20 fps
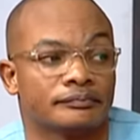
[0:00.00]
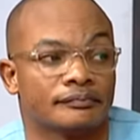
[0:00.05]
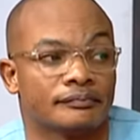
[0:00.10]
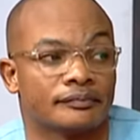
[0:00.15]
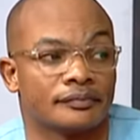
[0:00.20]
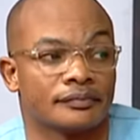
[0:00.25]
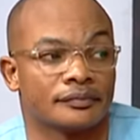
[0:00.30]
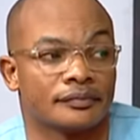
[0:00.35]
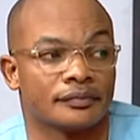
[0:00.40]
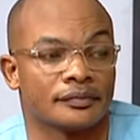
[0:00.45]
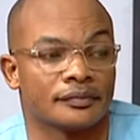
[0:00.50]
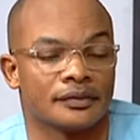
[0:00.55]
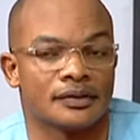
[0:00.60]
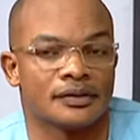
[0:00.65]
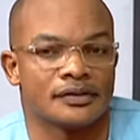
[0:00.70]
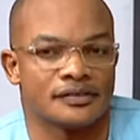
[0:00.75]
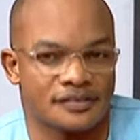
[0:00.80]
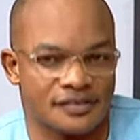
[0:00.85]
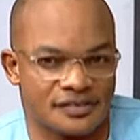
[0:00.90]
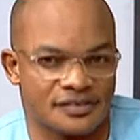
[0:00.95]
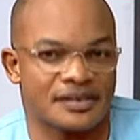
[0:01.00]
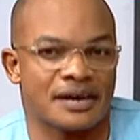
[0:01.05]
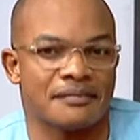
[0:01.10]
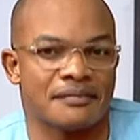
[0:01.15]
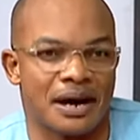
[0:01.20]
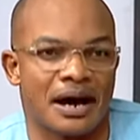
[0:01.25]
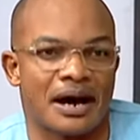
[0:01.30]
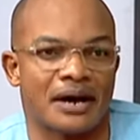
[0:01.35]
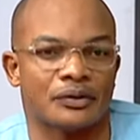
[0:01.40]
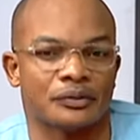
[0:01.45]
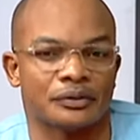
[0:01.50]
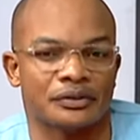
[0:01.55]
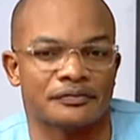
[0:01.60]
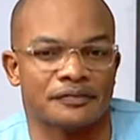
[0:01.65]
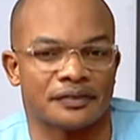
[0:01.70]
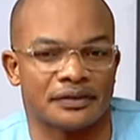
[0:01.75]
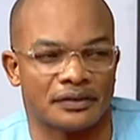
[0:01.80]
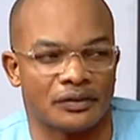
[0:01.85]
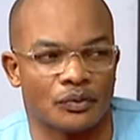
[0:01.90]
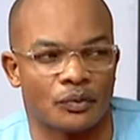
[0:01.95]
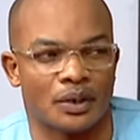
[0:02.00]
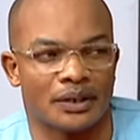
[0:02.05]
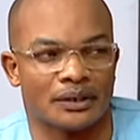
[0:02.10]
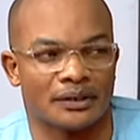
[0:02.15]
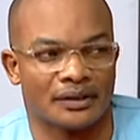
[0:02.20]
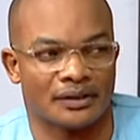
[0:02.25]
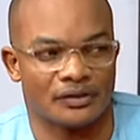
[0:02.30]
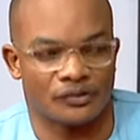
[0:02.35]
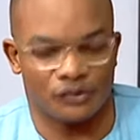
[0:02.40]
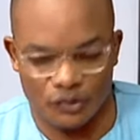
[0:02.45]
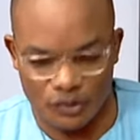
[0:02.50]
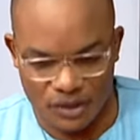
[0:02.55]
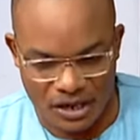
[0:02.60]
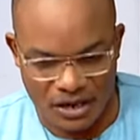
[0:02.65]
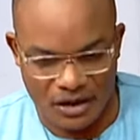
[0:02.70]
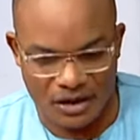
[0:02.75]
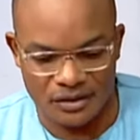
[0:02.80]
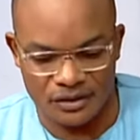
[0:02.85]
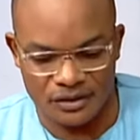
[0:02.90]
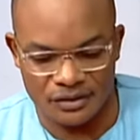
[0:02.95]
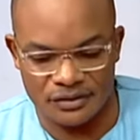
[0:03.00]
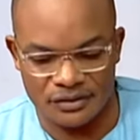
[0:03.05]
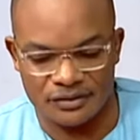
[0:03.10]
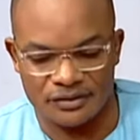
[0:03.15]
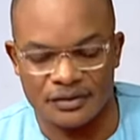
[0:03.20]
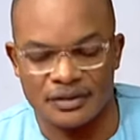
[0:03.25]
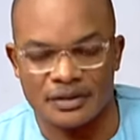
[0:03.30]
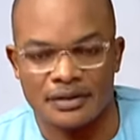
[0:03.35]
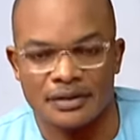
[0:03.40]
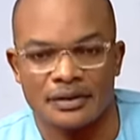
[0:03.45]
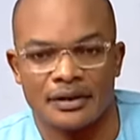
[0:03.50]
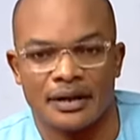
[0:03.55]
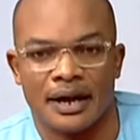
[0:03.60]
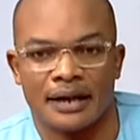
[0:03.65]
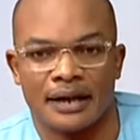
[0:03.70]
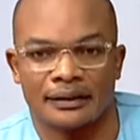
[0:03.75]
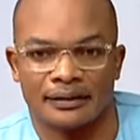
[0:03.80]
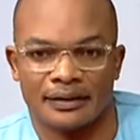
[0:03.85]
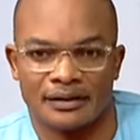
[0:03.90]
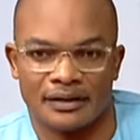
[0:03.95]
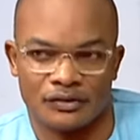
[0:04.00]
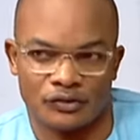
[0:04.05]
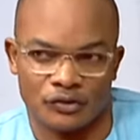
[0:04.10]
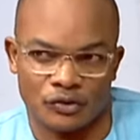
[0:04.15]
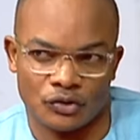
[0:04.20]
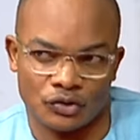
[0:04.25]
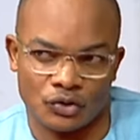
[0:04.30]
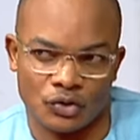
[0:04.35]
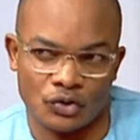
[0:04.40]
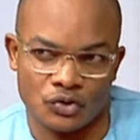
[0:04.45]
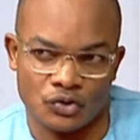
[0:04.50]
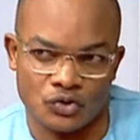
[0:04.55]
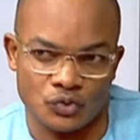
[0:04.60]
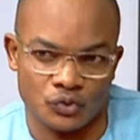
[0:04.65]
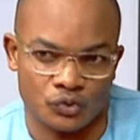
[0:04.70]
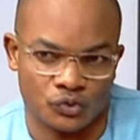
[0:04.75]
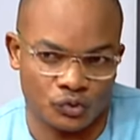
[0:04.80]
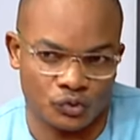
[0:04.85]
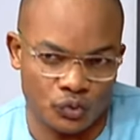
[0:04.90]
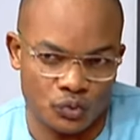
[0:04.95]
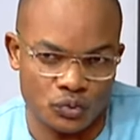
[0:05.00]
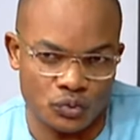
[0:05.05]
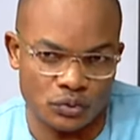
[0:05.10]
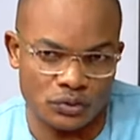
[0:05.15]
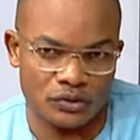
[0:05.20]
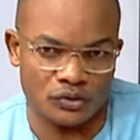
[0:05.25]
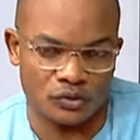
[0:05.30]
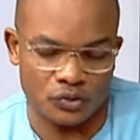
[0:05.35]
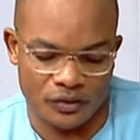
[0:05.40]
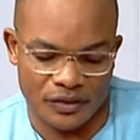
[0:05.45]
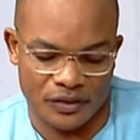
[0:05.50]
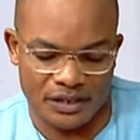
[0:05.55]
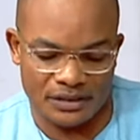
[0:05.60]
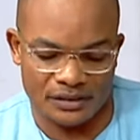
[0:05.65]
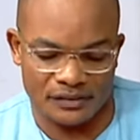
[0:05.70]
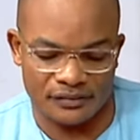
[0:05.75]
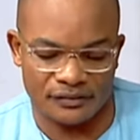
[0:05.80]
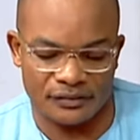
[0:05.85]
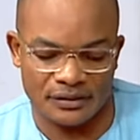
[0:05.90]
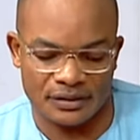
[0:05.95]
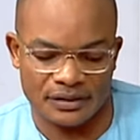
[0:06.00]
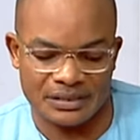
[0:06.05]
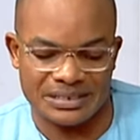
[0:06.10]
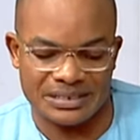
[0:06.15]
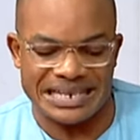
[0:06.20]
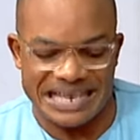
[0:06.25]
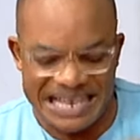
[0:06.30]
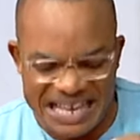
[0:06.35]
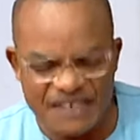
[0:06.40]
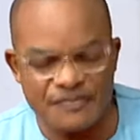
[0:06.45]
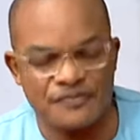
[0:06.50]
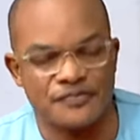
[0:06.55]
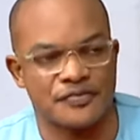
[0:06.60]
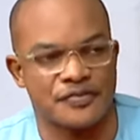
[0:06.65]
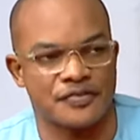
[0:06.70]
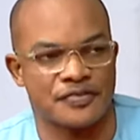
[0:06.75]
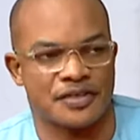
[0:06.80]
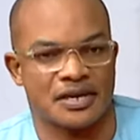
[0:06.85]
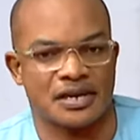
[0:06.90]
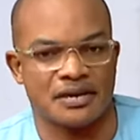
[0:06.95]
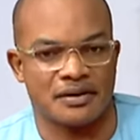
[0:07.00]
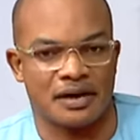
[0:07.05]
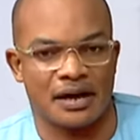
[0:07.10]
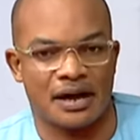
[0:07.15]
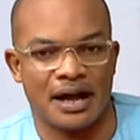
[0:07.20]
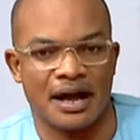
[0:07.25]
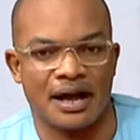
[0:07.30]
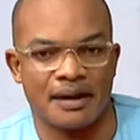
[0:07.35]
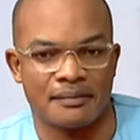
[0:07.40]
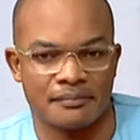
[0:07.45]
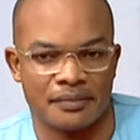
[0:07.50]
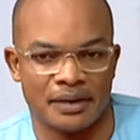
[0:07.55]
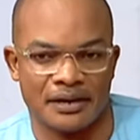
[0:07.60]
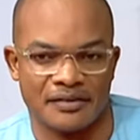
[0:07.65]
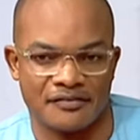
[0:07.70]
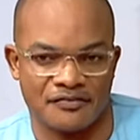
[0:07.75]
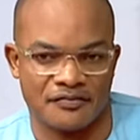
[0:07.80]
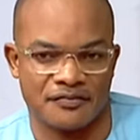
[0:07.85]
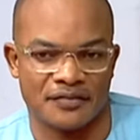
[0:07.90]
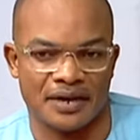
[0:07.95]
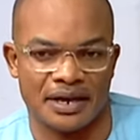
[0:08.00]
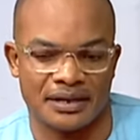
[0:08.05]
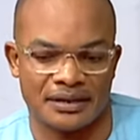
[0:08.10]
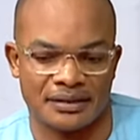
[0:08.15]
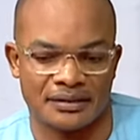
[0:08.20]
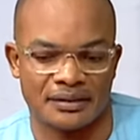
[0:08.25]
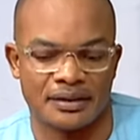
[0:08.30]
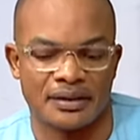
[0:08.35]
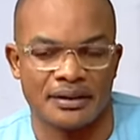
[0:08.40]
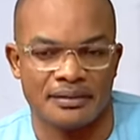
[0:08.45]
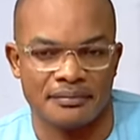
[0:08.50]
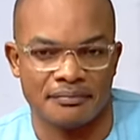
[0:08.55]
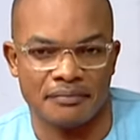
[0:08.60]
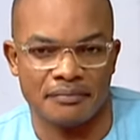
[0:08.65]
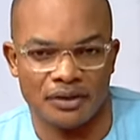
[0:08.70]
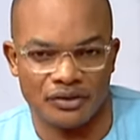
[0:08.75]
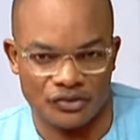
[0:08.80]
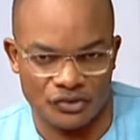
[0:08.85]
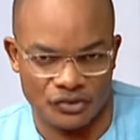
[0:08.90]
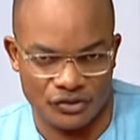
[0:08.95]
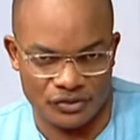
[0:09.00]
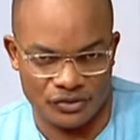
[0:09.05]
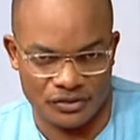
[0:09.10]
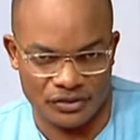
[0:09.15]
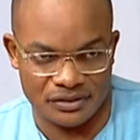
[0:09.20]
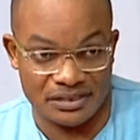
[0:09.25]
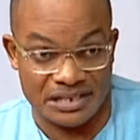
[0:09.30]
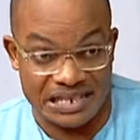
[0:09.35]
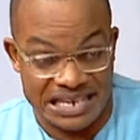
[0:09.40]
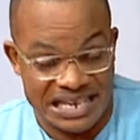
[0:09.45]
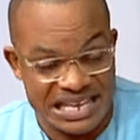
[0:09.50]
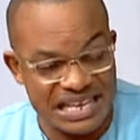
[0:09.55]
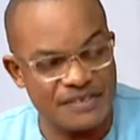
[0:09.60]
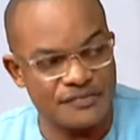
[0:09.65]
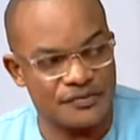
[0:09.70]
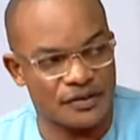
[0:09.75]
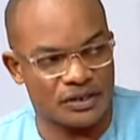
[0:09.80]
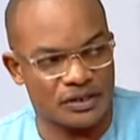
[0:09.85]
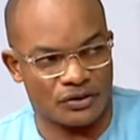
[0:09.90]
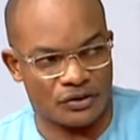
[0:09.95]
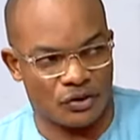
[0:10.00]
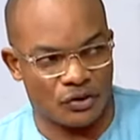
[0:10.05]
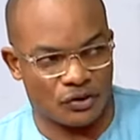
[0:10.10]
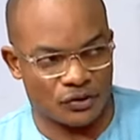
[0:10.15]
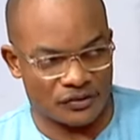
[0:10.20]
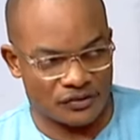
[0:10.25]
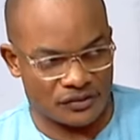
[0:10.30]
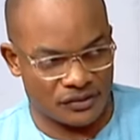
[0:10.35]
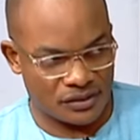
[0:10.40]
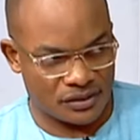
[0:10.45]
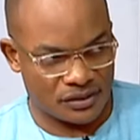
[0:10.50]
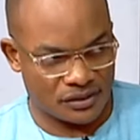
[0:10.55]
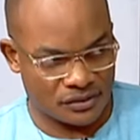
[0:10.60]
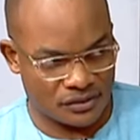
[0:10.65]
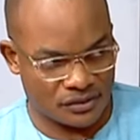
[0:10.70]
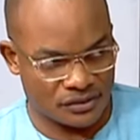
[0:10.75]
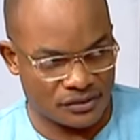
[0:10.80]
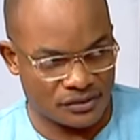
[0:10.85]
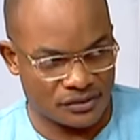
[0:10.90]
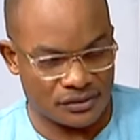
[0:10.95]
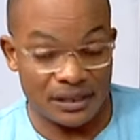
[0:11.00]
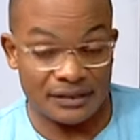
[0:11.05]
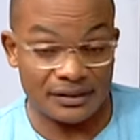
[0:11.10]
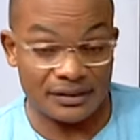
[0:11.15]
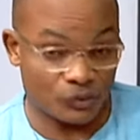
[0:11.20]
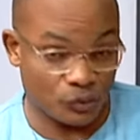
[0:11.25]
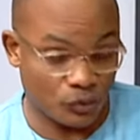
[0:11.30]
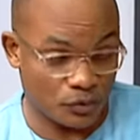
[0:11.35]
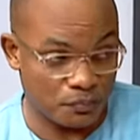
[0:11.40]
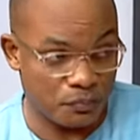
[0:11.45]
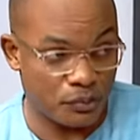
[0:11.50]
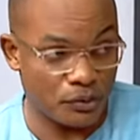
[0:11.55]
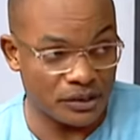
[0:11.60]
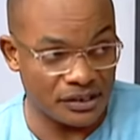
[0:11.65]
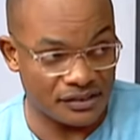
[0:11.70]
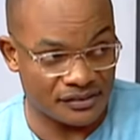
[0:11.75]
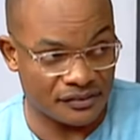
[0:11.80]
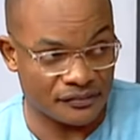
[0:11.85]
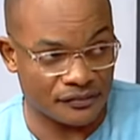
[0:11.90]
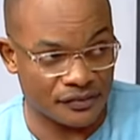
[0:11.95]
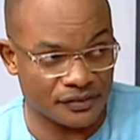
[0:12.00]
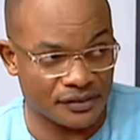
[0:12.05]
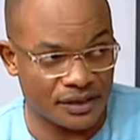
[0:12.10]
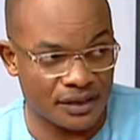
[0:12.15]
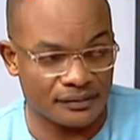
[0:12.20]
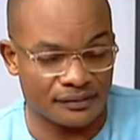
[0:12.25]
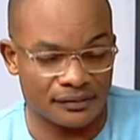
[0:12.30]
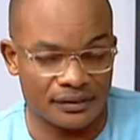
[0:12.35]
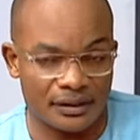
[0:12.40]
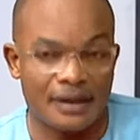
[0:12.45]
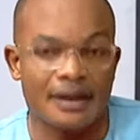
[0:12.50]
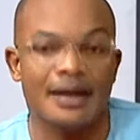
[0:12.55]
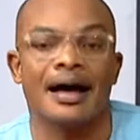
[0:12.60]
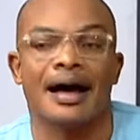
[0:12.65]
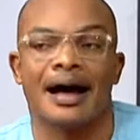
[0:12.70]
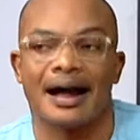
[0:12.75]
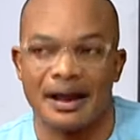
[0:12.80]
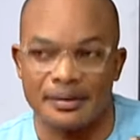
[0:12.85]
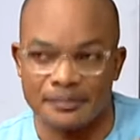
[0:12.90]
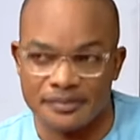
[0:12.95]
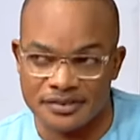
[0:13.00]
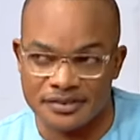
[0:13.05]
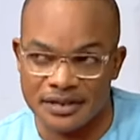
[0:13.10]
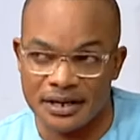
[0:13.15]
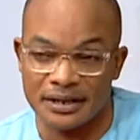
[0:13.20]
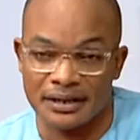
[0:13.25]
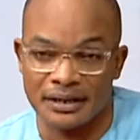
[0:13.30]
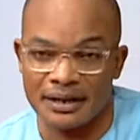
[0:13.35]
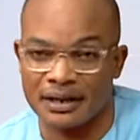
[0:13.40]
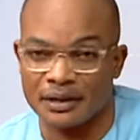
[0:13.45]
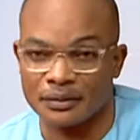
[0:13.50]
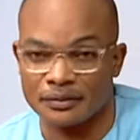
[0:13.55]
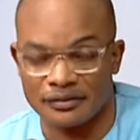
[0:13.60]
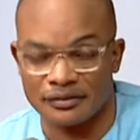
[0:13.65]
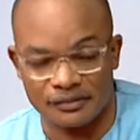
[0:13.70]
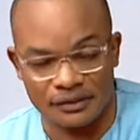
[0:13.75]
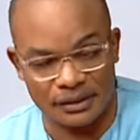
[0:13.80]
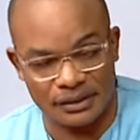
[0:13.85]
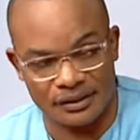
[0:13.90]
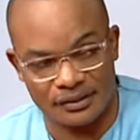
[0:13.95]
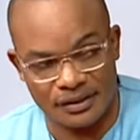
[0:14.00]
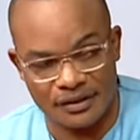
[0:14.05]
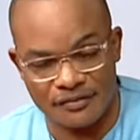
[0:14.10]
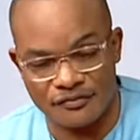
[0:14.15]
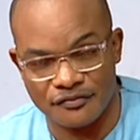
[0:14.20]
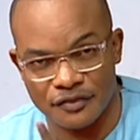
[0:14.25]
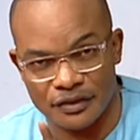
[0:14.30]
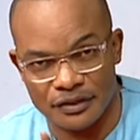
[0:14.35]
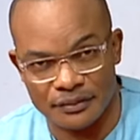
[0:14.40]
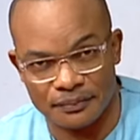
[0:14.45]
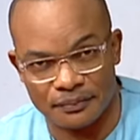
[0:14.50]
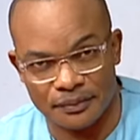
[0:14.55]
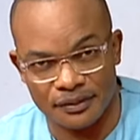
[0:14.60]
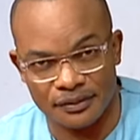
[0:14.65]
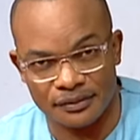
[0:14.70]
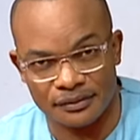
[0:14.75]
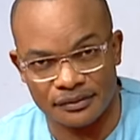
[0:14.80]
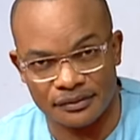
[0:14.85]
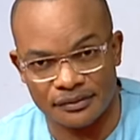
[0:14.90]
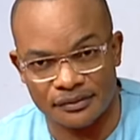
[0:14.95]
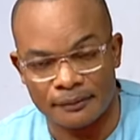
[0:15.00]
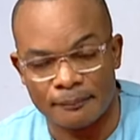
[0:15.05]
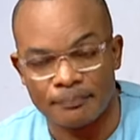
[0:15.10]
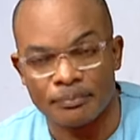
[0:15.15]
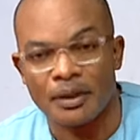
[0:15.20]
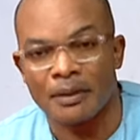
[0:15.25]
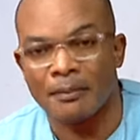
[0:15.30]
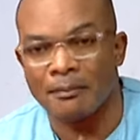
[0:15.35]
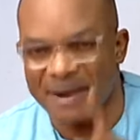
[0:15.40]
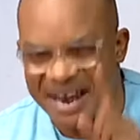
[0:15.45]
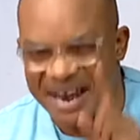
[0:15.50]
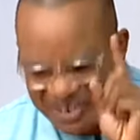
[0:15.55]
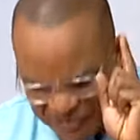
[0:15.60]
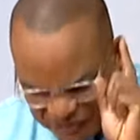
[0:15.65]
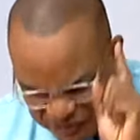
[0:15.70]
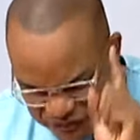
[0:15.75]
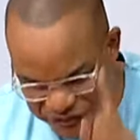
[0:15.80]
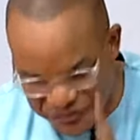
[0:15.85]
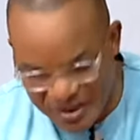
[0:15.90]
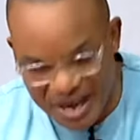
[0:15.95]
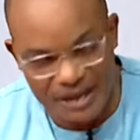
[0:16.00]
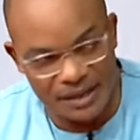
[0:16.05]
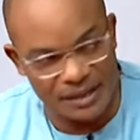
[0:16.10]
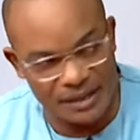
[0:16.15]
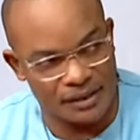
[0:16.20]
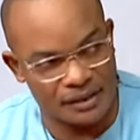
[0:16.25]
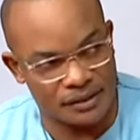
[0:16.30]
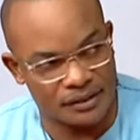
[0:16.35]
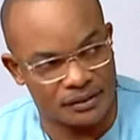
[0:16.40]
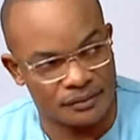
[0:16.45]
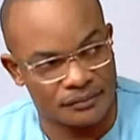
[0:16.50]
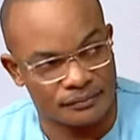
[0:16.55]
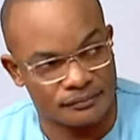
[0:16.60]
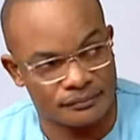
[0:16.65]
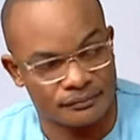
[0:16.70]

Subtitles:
Hmm. Somehow, even the one that is not learned and that has not gone to school to that extent, if they come and find mediocrity, even in God's things, and that's what Paul is emphasizing, I am signing out this letter in Philippians, but finally,